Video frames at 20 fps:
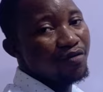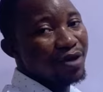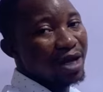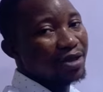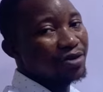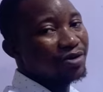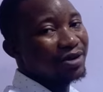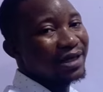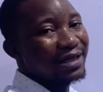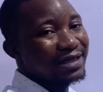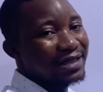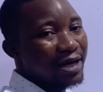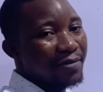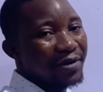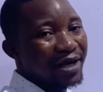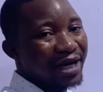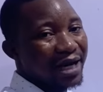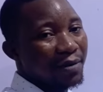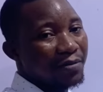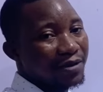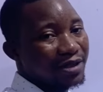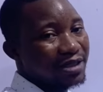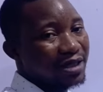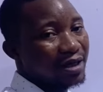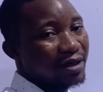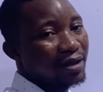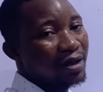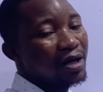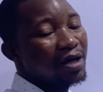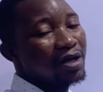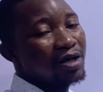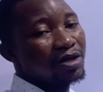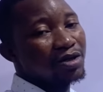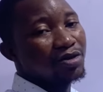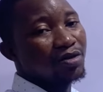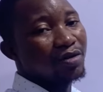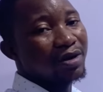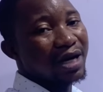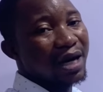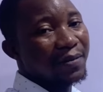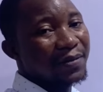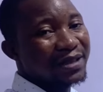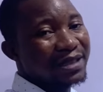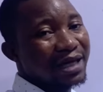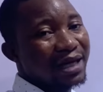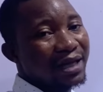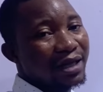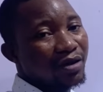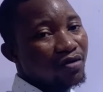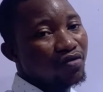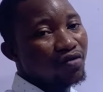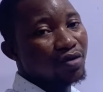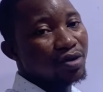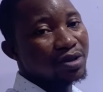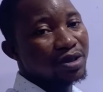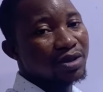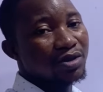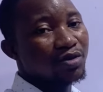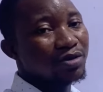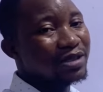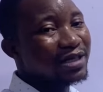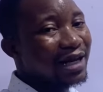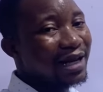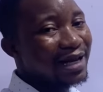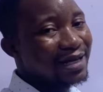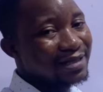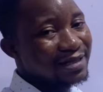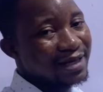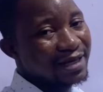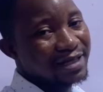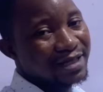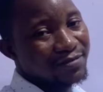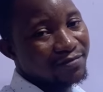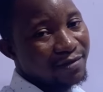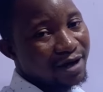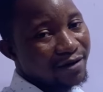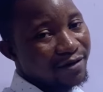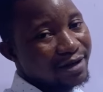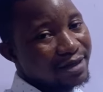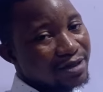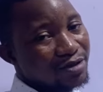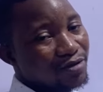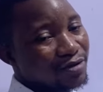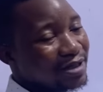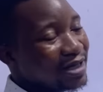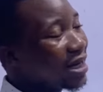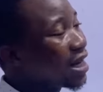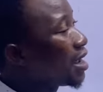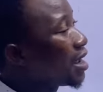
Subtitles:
we are to determine capital. So capital equals total assets minus total